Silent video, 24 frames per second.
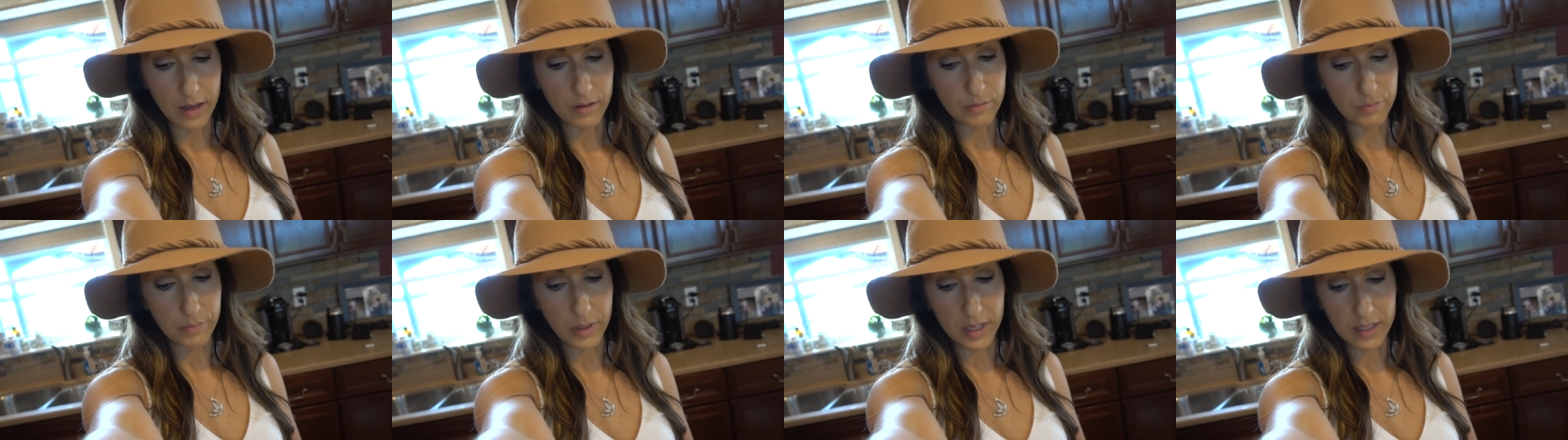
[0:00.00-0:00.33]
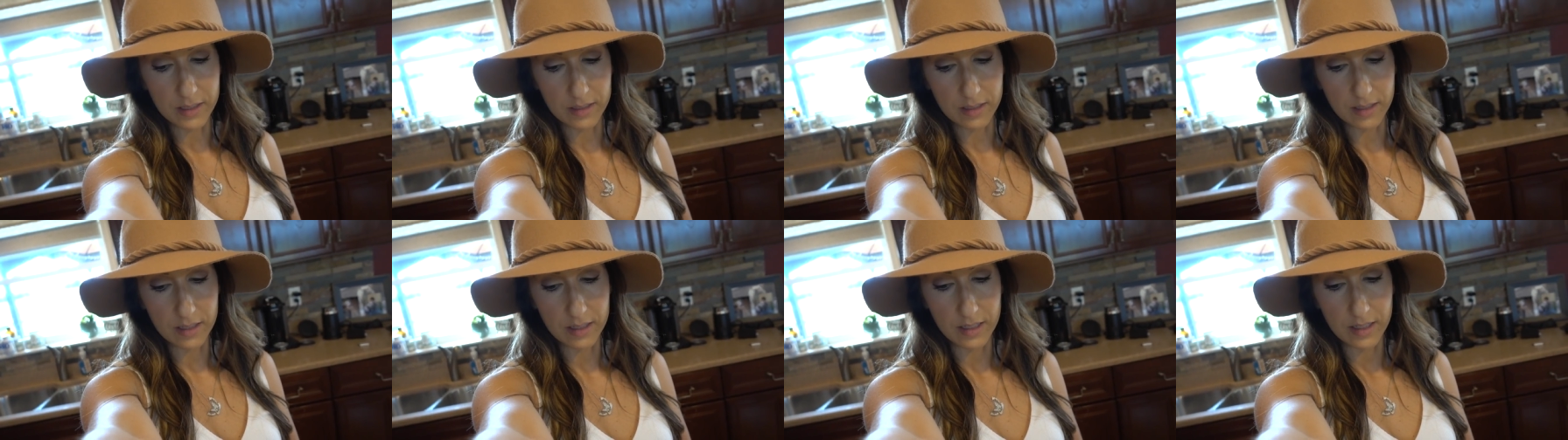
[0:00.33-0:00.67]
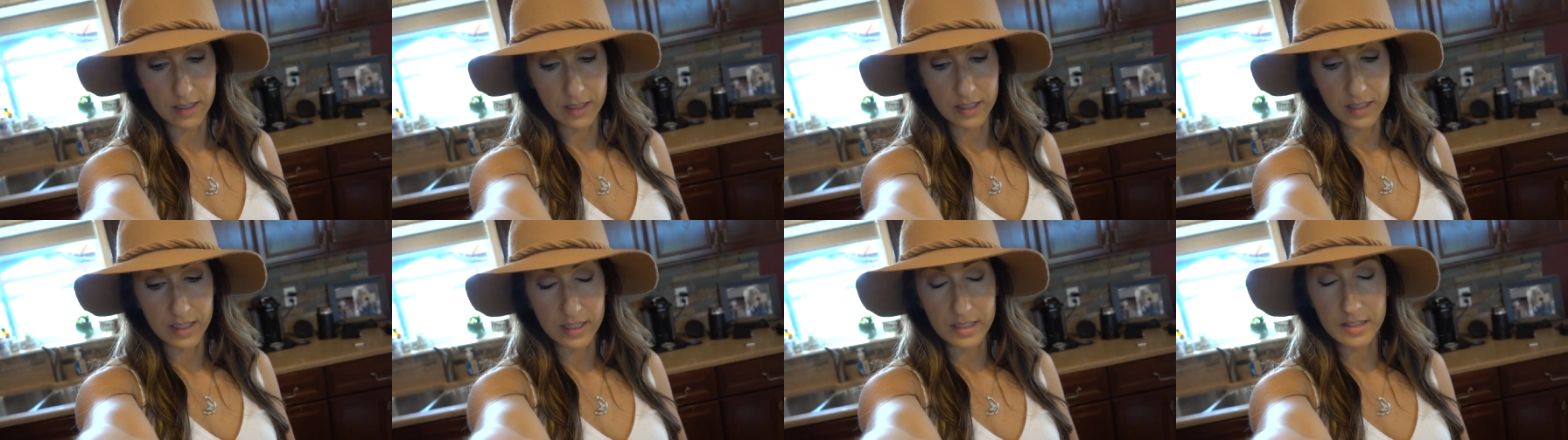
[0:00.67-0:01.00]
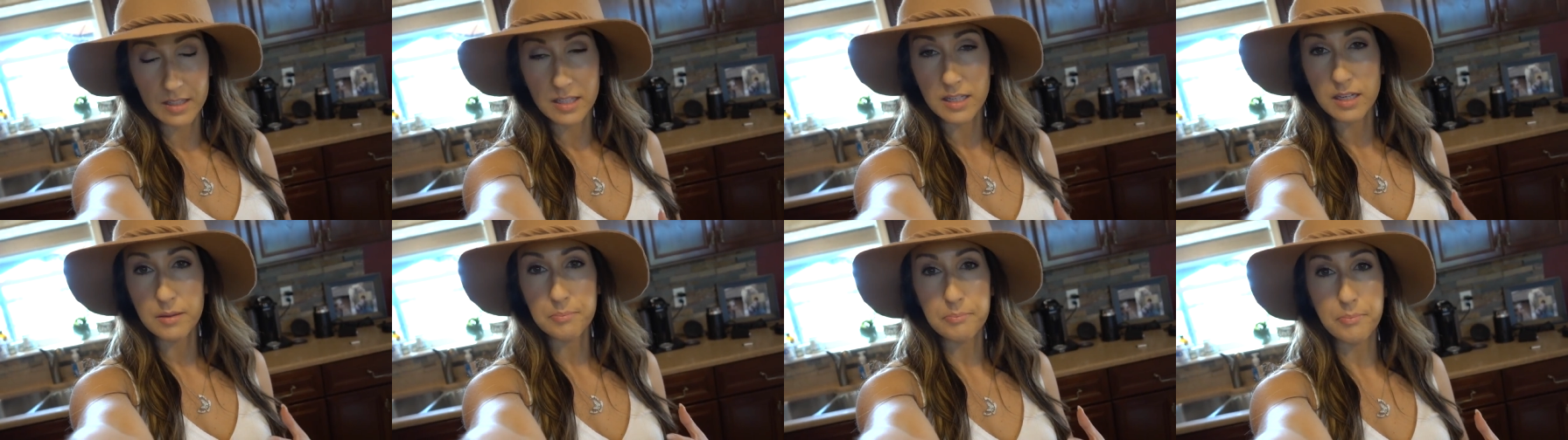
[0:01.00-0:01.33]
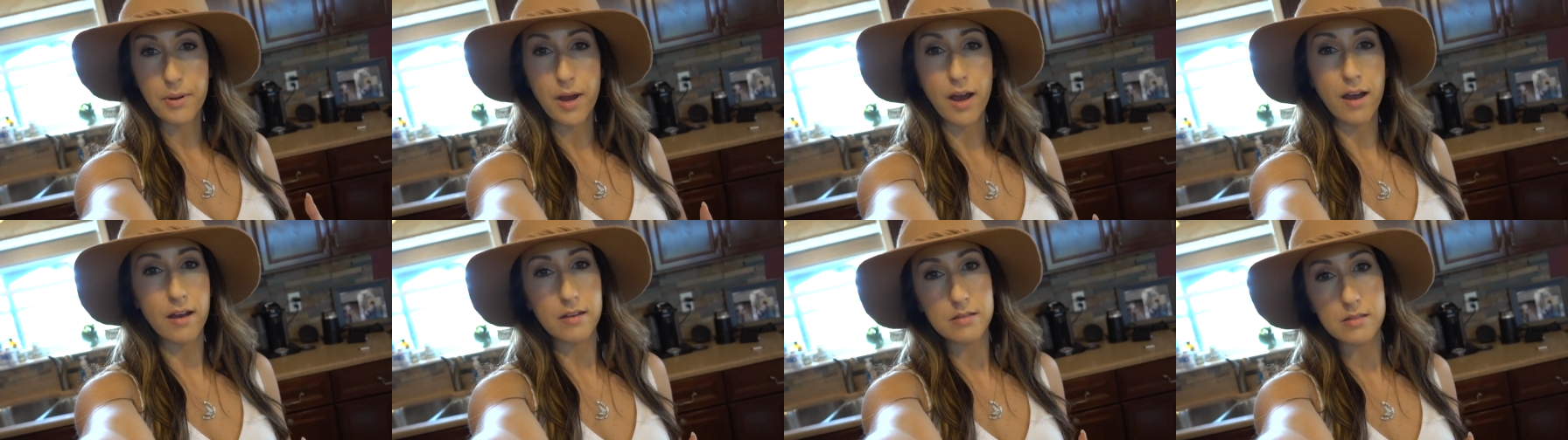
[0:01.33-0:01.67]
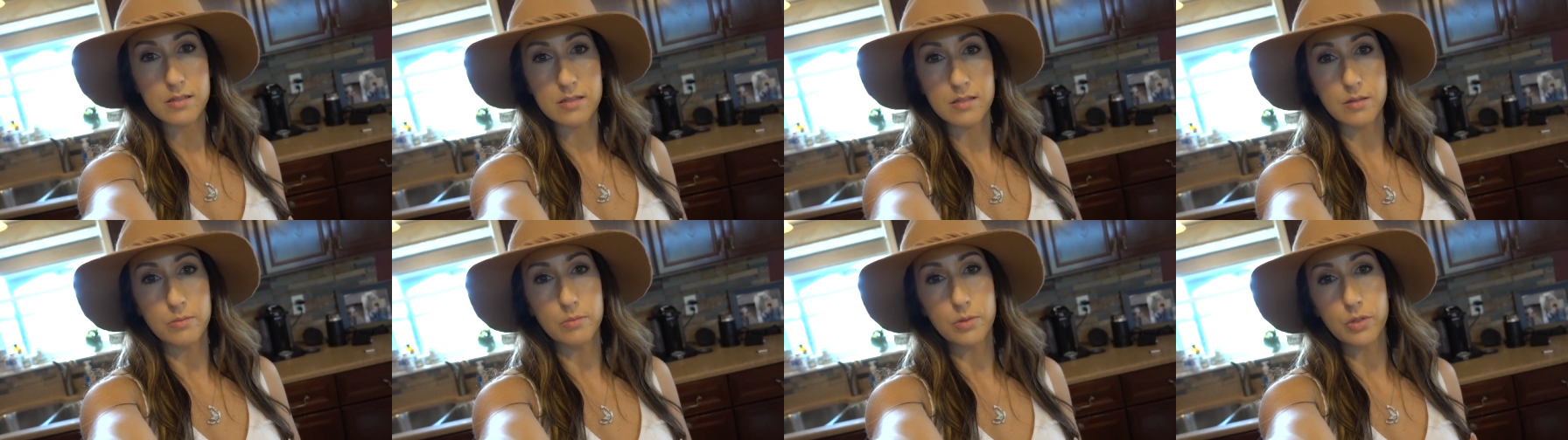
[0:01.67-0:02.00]
I've been in like a
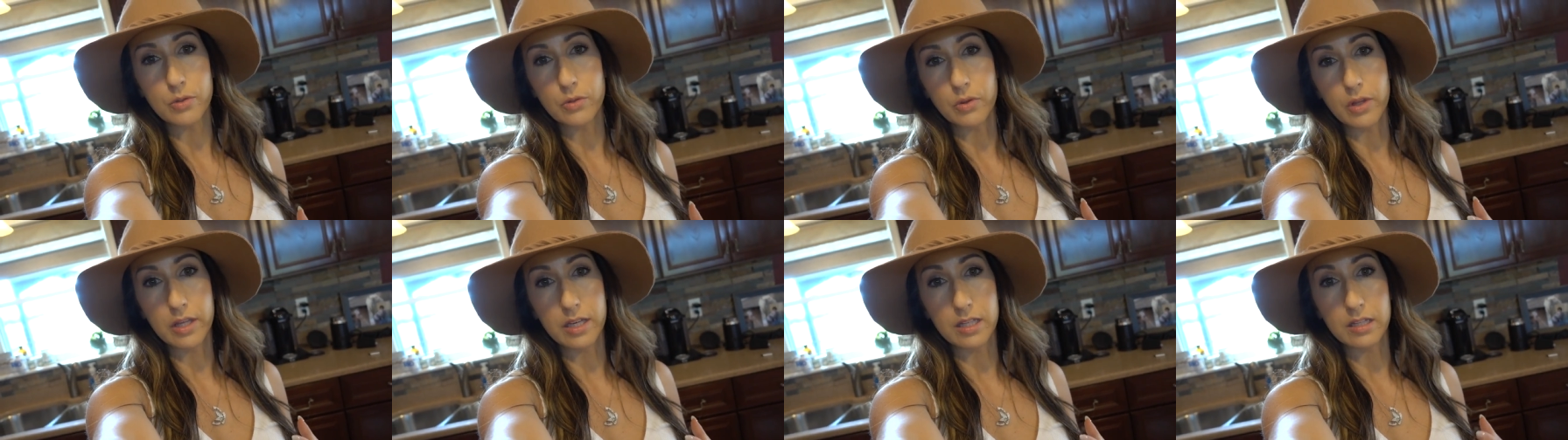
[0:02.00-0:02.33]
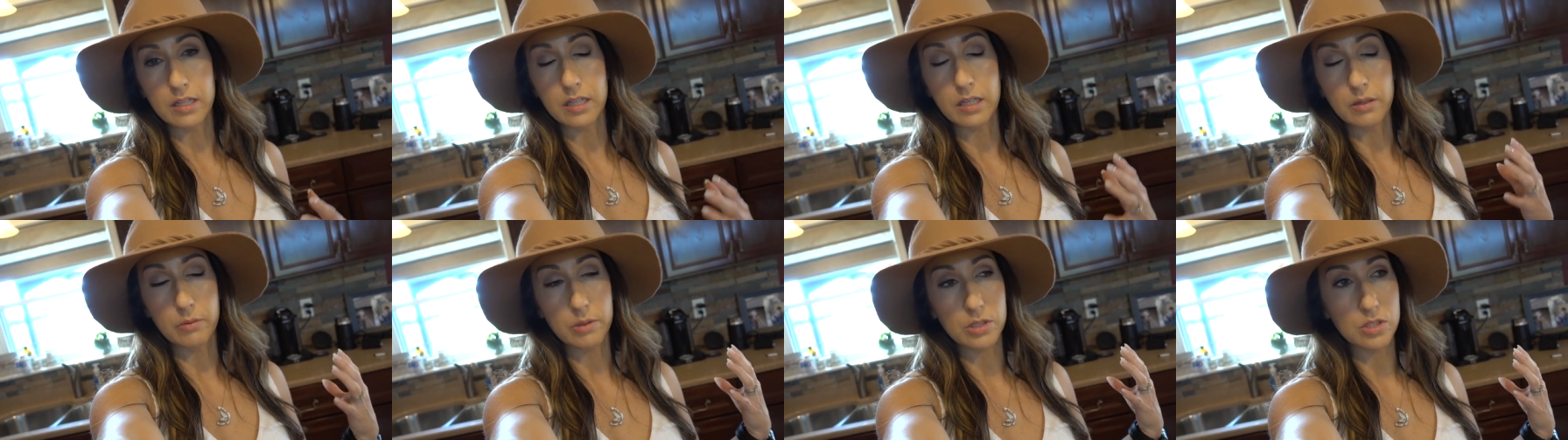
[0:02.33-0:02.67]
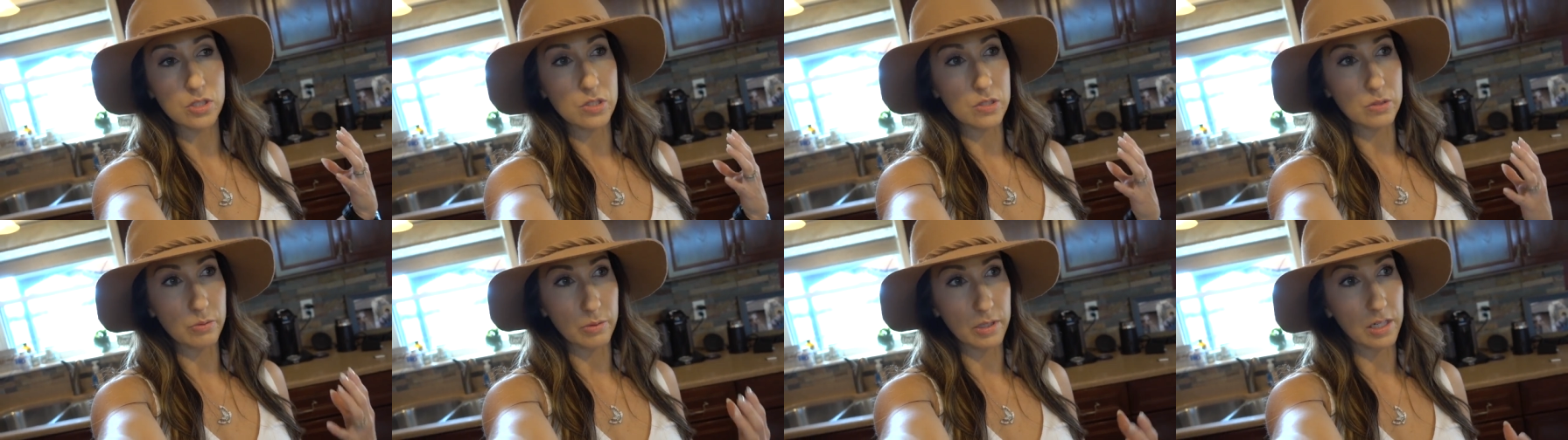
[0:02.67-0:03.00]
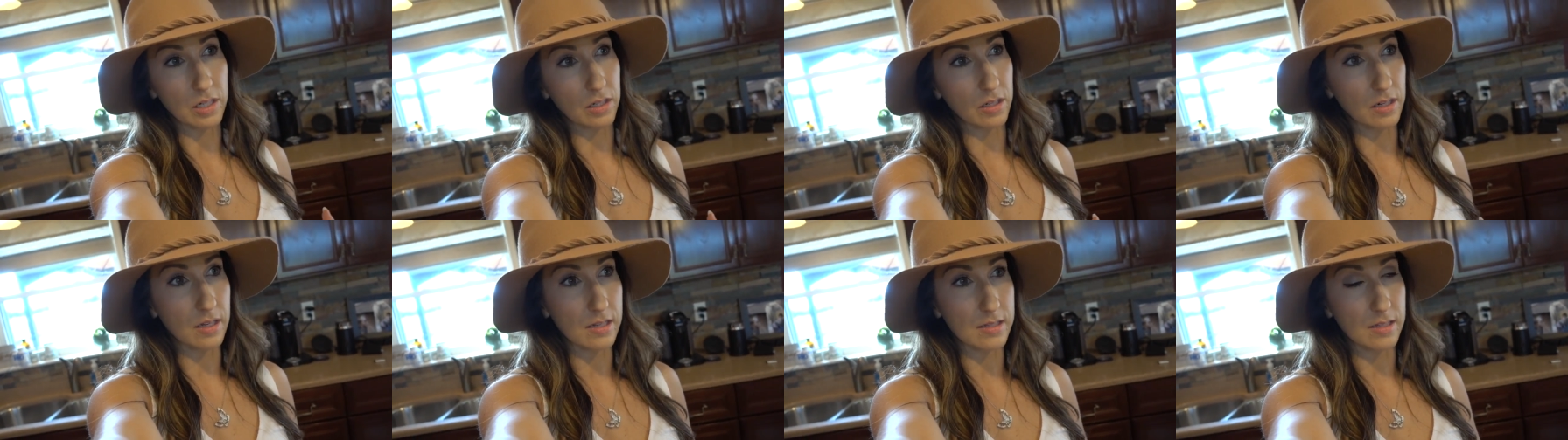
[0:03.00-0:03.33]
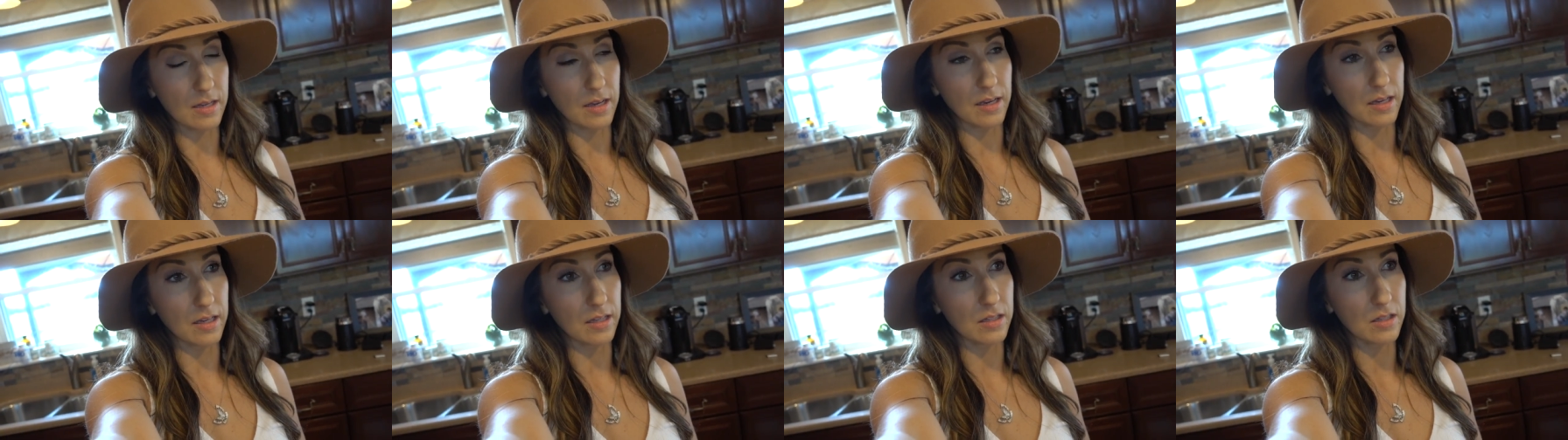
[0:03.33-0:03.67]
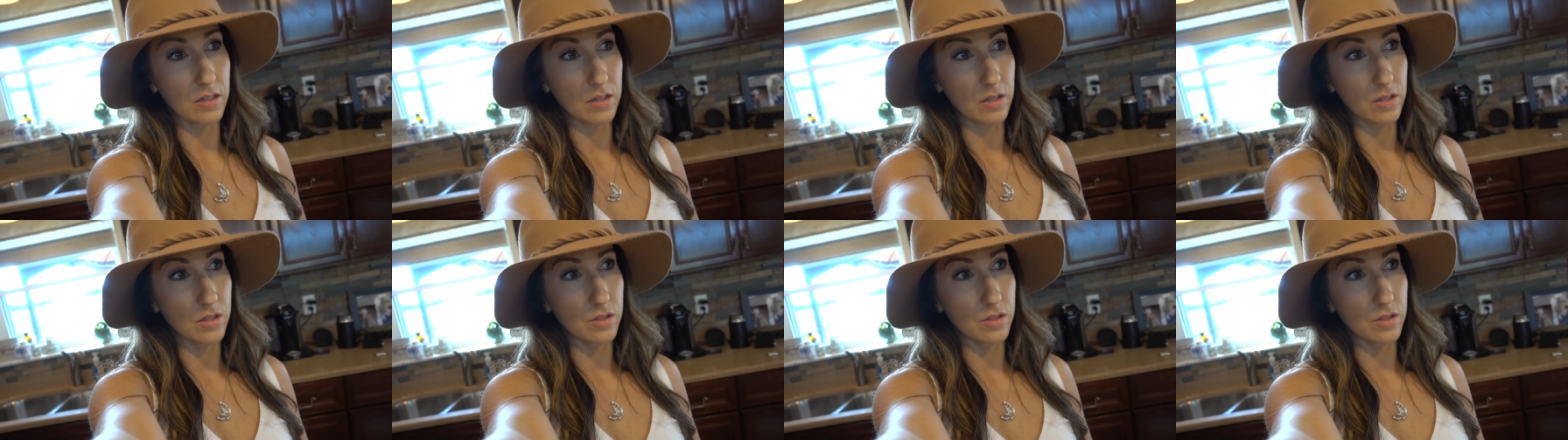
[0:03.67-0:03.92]
pasta mood lately, which is weird because I